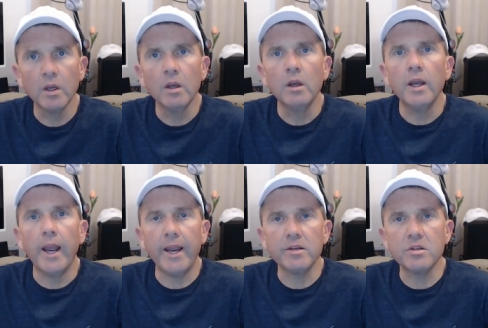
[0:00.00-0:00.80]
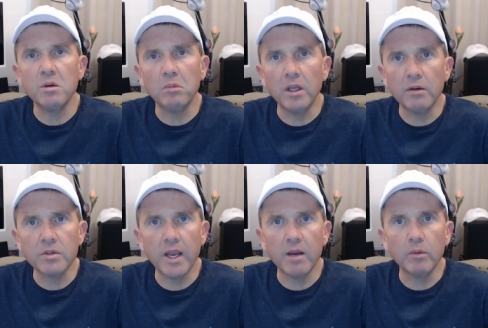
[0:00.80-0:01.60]
ASM lives,
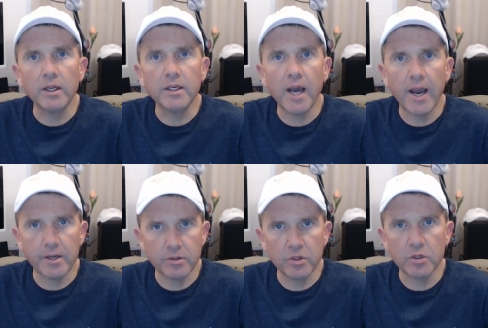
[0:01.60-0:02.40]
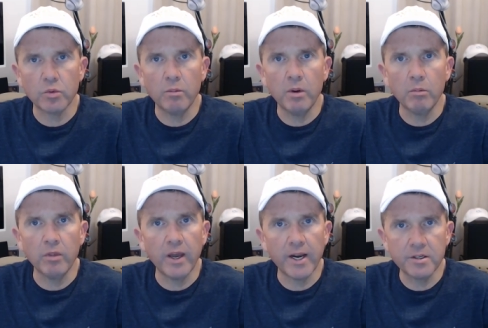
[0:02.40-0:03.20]
gambling dies. Just remember that
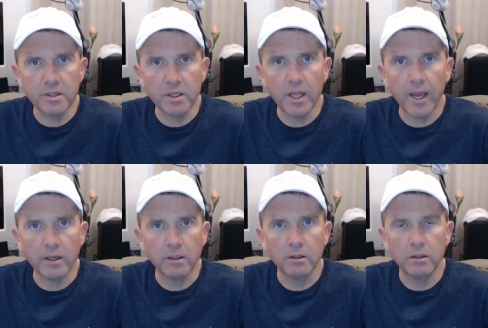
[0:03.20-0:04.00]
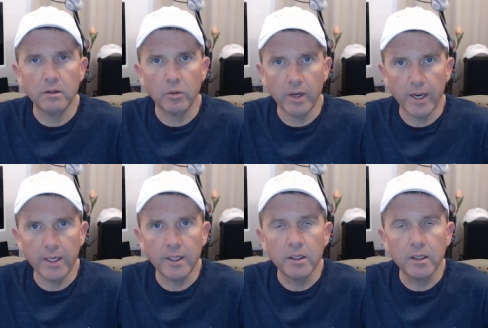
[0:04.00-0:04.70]
I said that, okay?